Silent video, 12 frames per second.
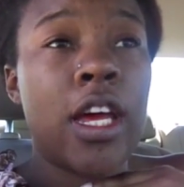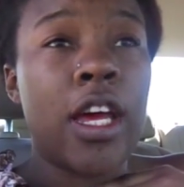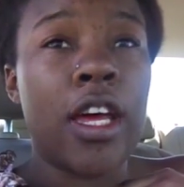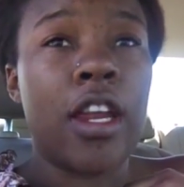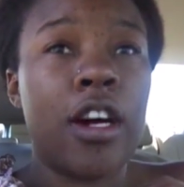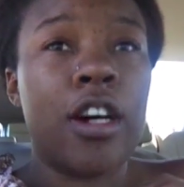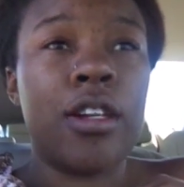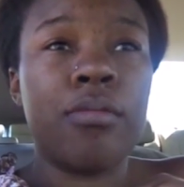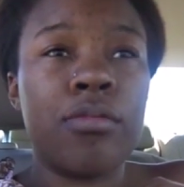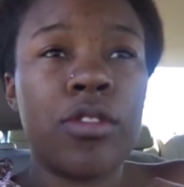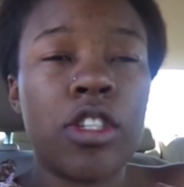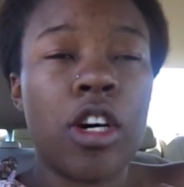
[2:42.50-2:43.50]
and
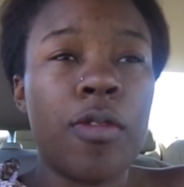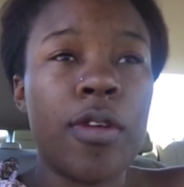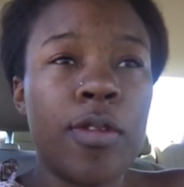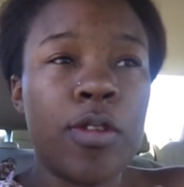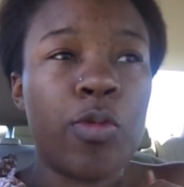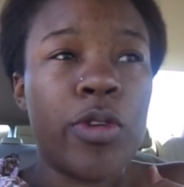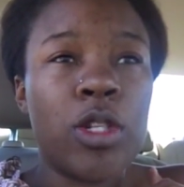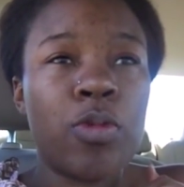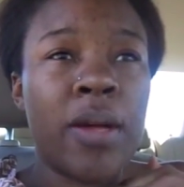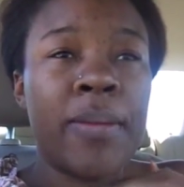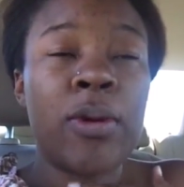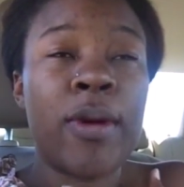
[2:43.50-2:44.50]
um so we, we just
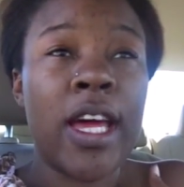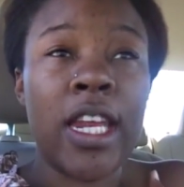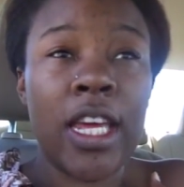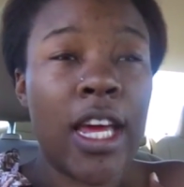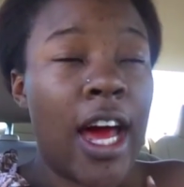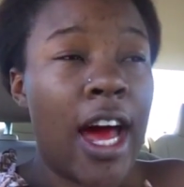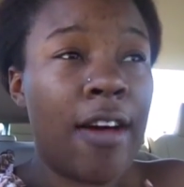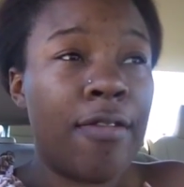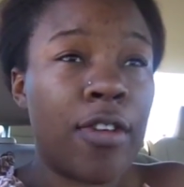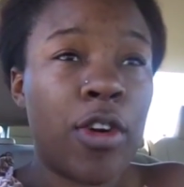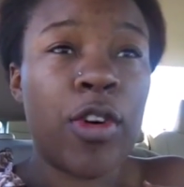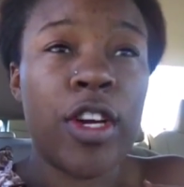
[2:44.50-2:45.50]
want to be ready have
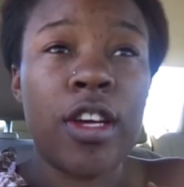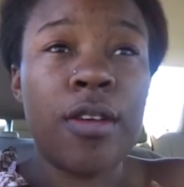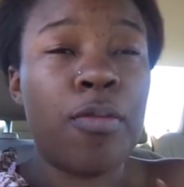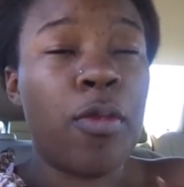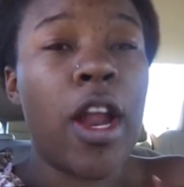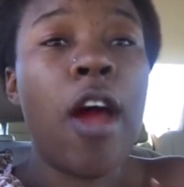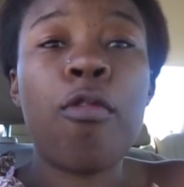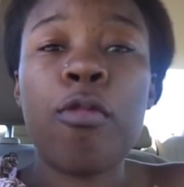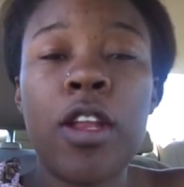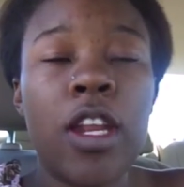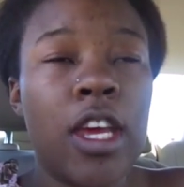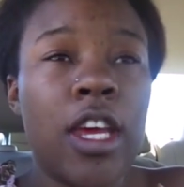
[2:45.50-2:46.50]
crib whatever
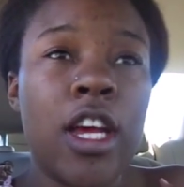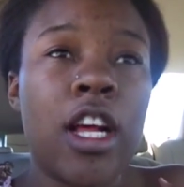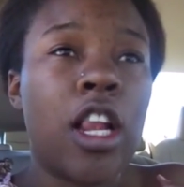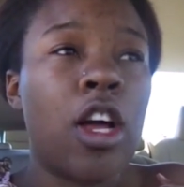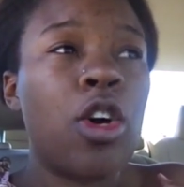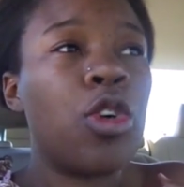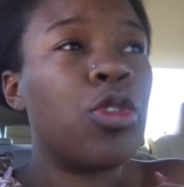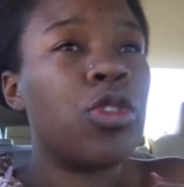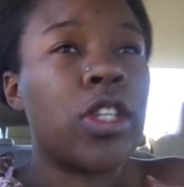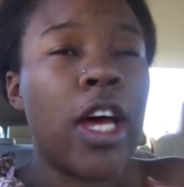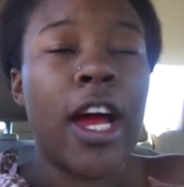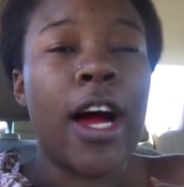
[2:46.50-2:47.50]
we need
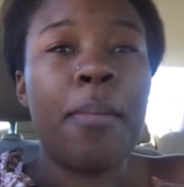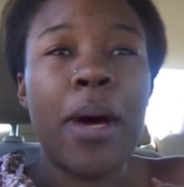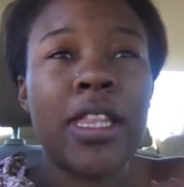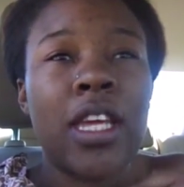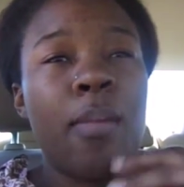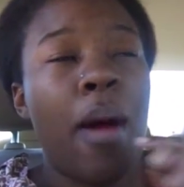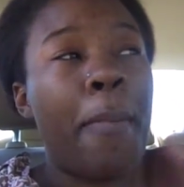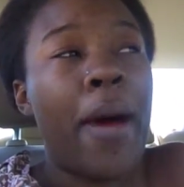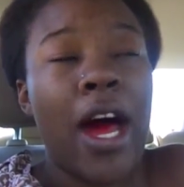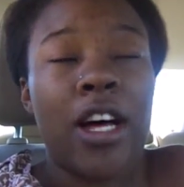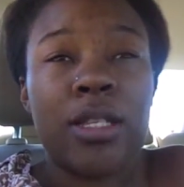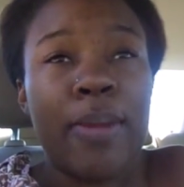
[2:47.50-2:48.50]
clothes like i'm about to get my
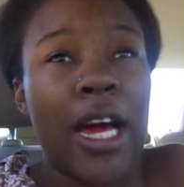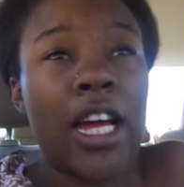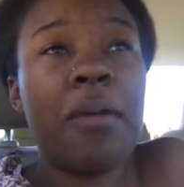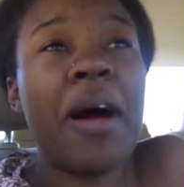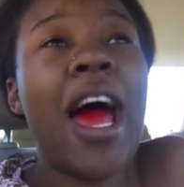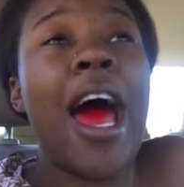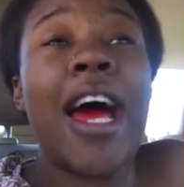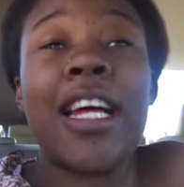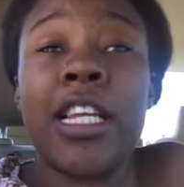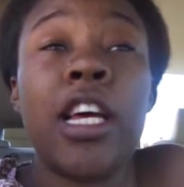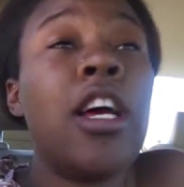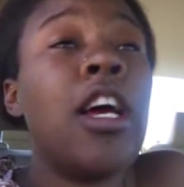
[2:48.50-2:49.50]
piles back up i had